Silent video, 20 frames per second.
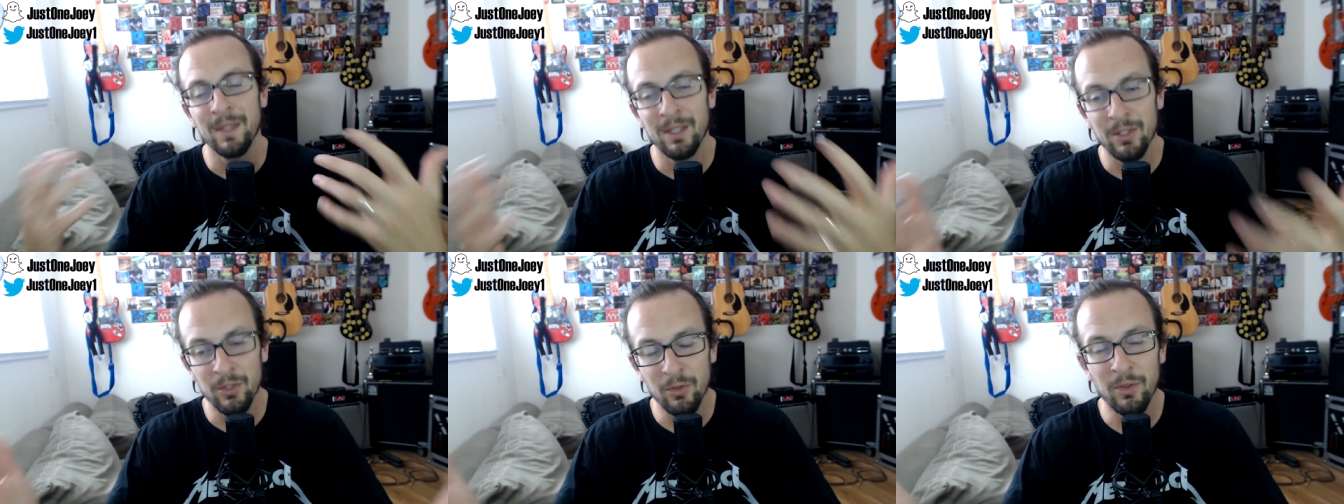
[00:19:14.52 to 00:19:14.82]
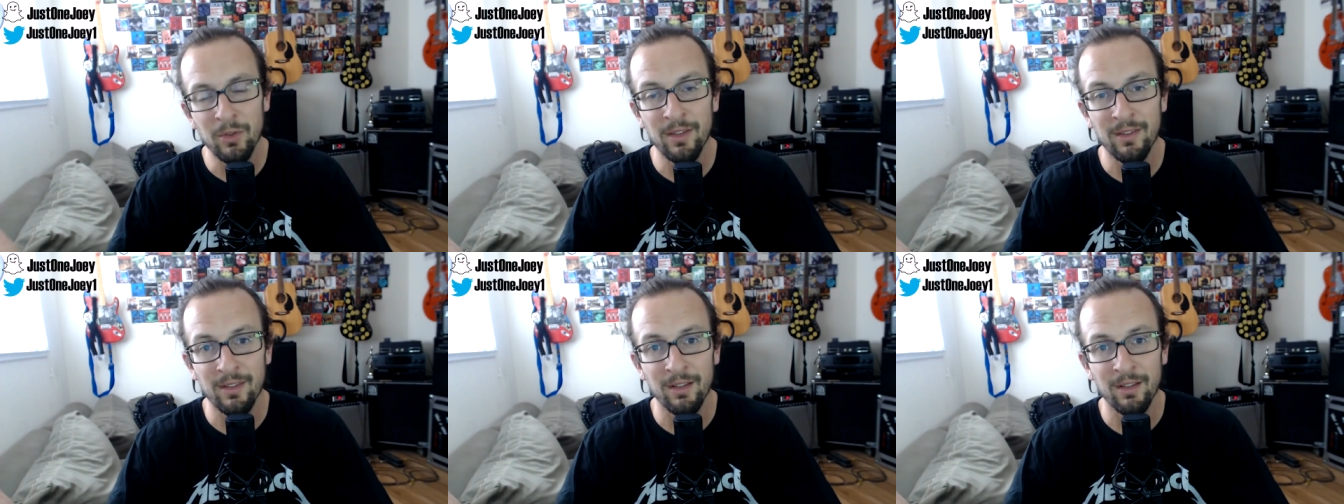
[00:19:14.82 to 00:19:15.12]
do
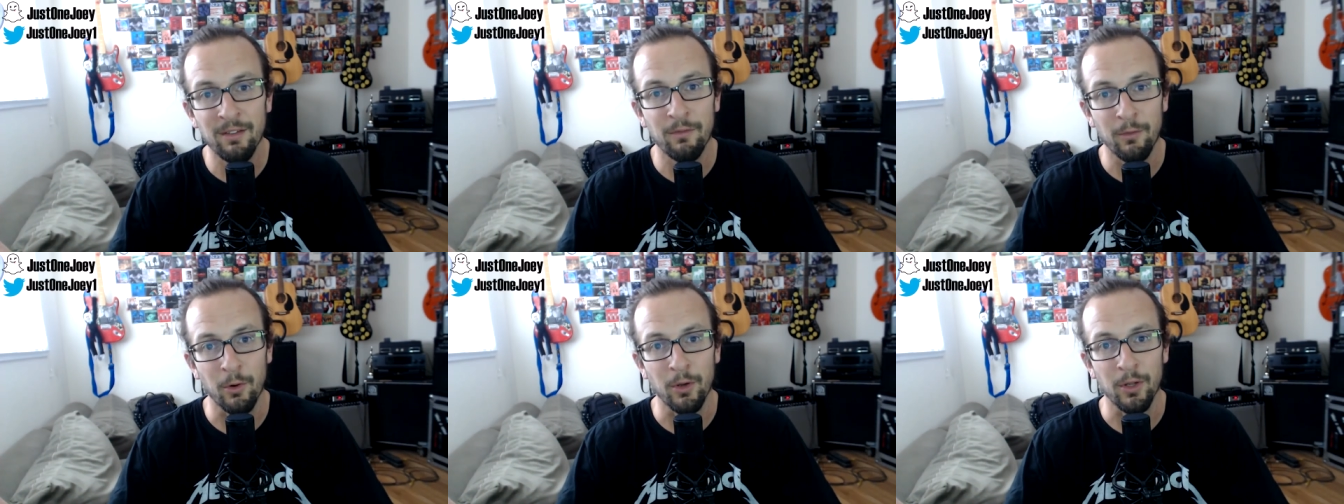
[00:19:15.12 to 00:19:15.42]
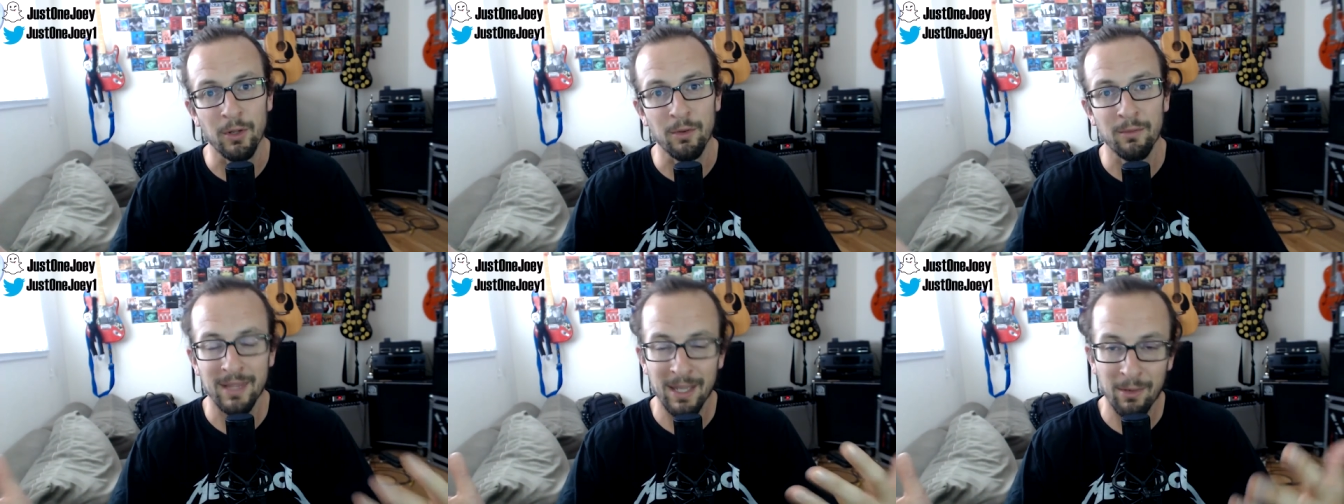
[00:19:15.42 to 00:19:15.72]
this stuff for
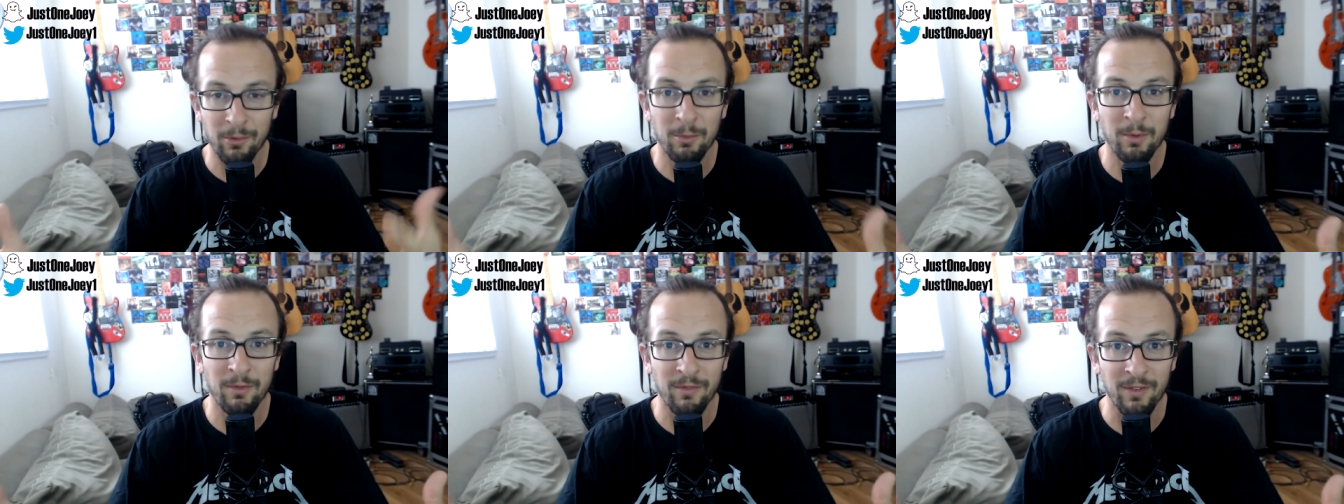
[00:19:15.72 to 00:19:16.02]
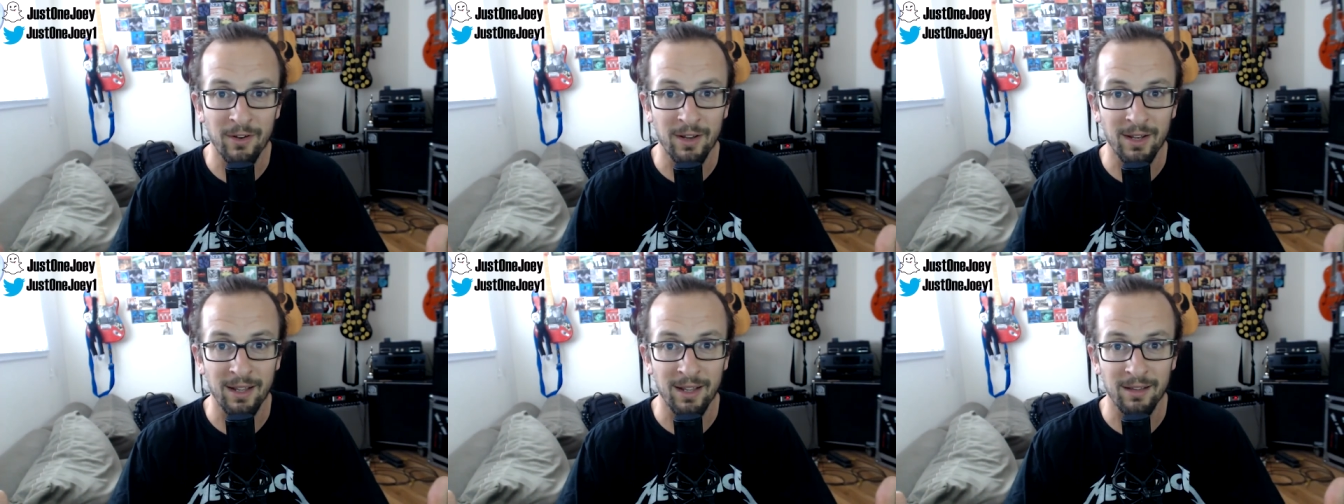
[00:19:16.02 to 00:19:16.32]
you. That would be
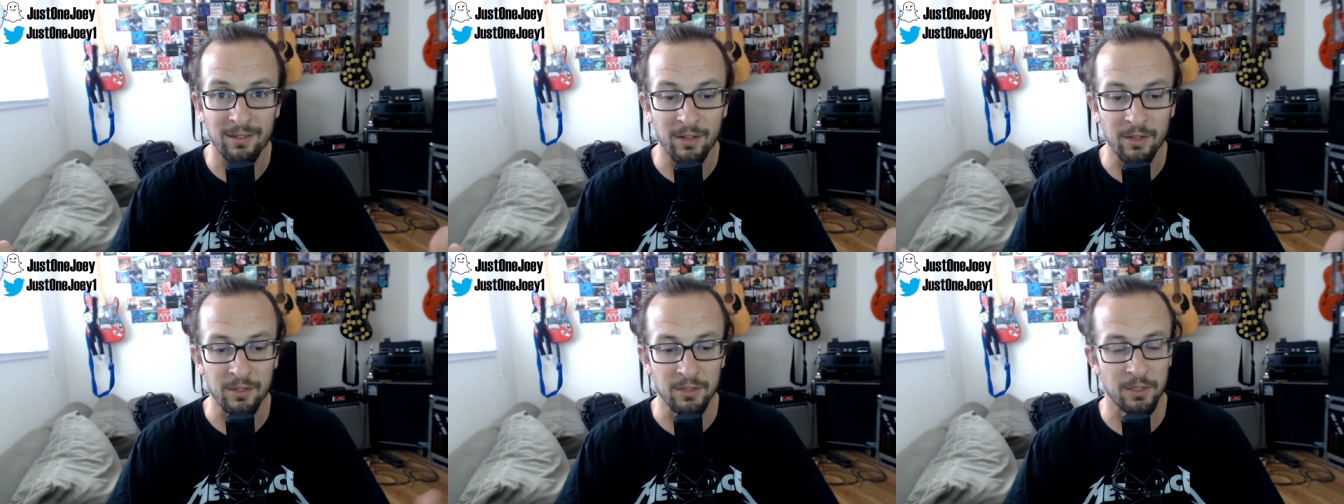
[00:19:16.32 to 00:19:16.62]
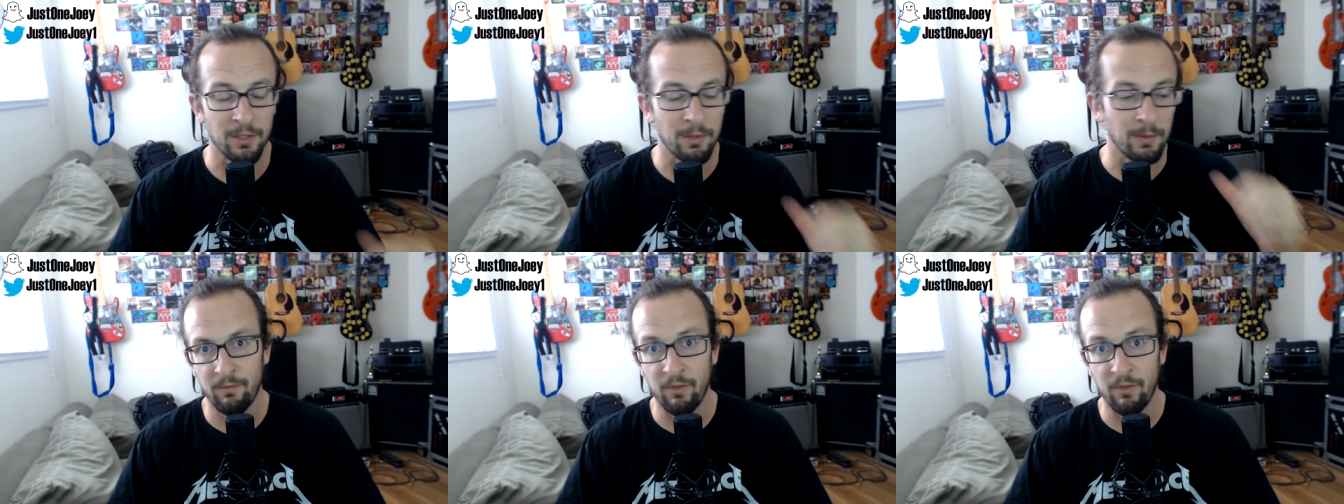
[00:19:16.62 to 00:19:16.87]
very nice also.